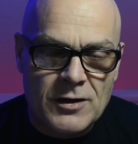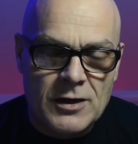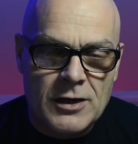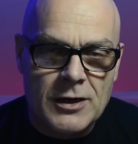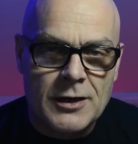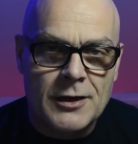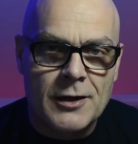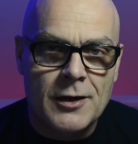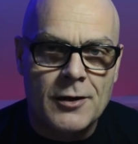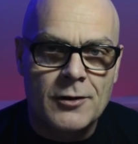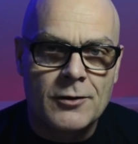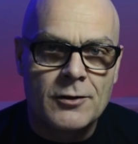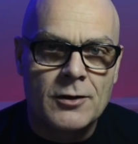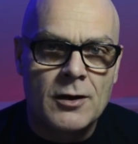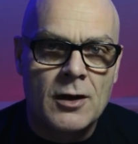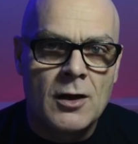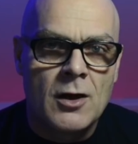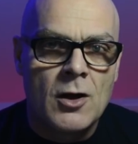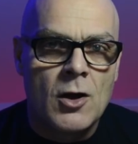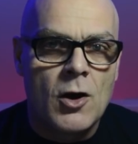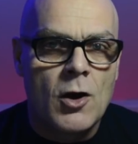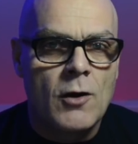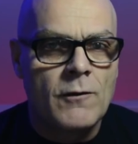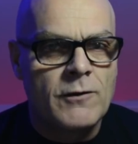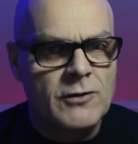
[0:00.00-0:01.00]
You know,
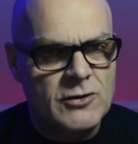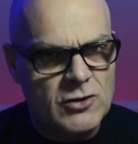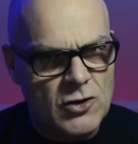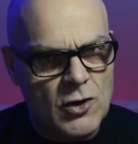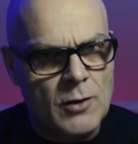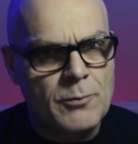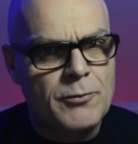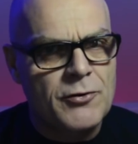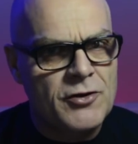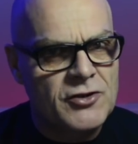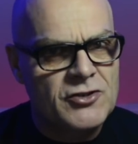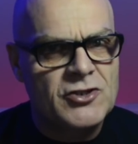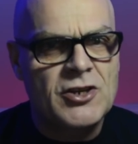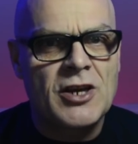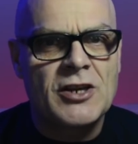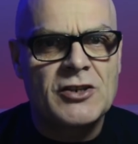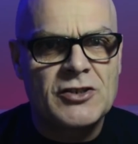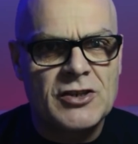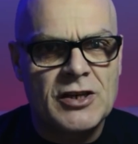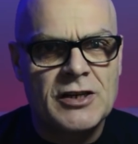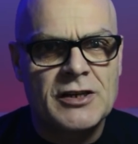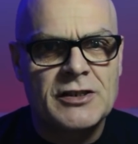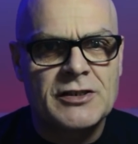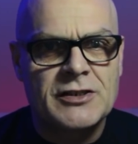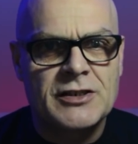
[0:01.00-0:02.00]
obviously I appreciate
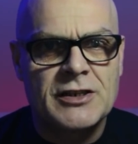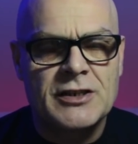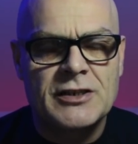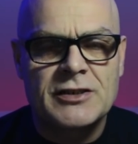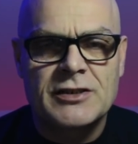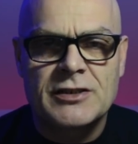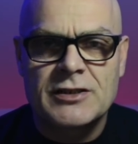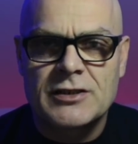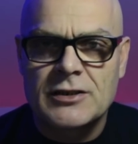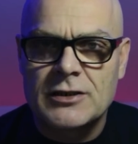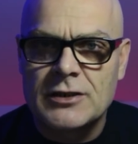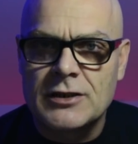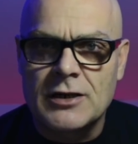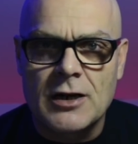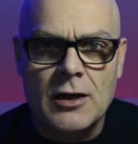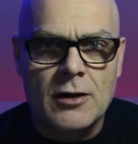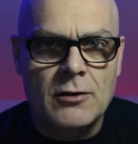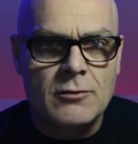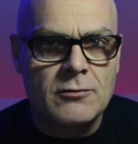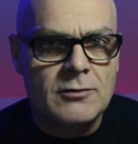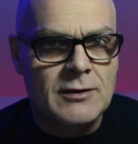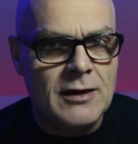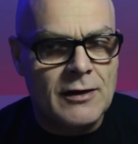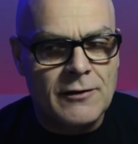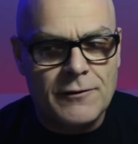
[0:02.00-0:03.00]
Genesis, you
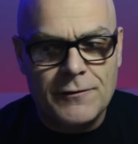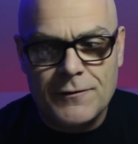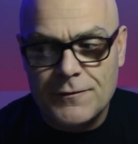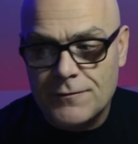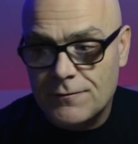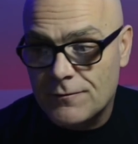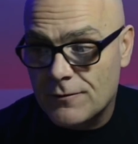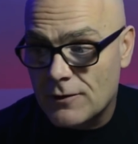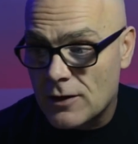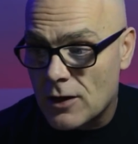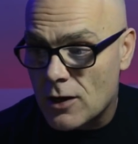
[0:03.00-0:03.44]
know, love